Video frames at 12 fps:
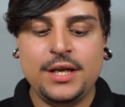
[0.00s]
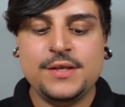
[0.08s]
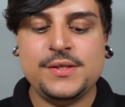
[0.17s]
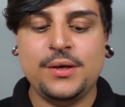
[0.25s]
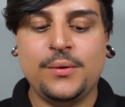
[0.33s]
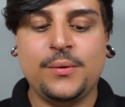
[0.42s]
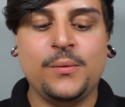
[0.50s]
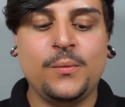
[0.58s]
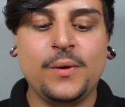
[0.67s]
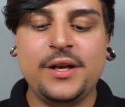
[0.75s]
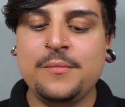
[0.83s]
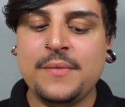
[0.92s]
So
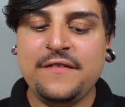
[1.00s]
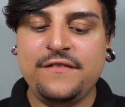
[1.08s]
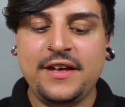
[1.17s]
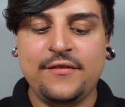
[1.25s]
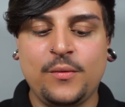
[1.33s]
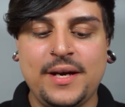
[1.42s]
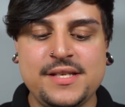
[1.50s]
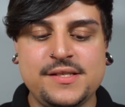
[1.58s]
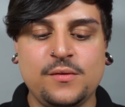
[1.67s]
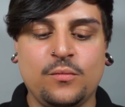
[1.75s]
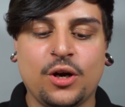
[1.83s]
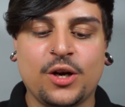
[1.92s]
one of my favorite ways
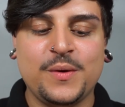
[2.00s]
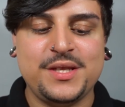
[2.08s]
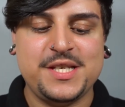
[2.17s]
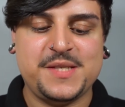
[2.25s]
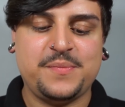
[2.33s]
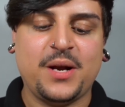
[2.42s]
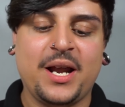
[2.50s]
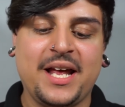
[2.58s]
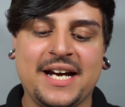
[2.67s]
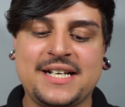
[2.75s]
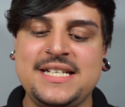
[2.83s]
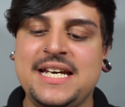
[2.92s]
to work with this
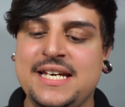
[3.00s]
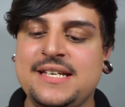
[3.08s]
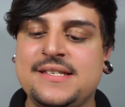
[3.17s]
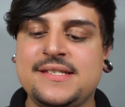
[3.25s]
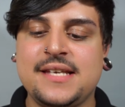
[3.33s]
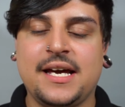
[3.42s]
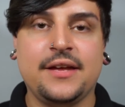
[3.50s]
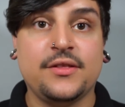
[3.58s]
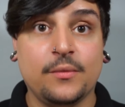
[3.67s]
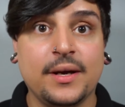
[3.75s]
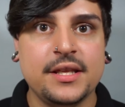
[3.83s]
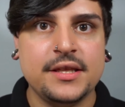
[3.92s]
product is
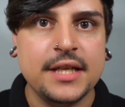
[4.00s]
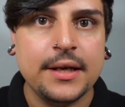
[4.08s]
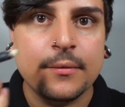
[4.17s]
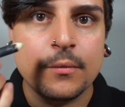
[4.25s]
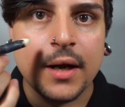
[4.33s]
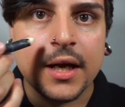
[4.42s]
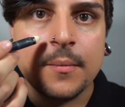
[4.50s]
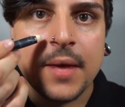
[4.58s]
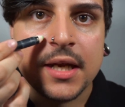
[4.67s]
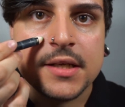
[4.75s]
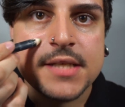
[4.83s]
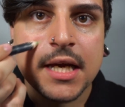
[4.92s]
the way that they
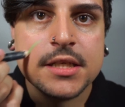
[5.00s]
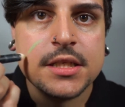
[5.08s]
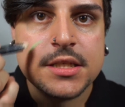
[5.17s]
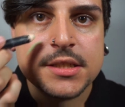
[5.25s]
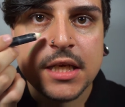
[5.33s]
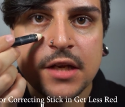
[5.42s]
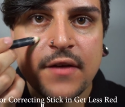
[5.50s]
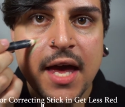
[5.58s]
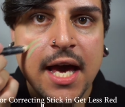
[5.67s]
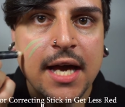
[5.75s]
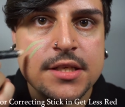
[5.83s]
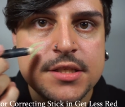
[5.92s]
recommend is actually just kind of
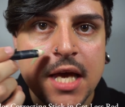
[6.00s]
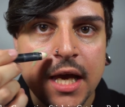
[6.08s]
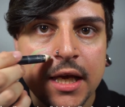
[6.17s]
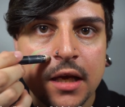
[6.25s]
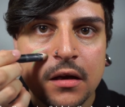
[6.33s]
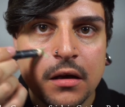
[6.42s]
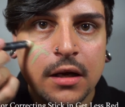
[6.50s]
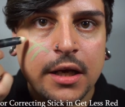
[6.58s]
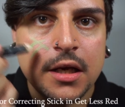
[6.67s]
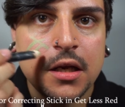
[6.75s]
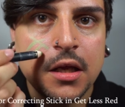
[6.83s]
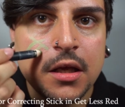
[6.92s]
hashtagging
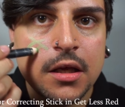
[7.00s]
on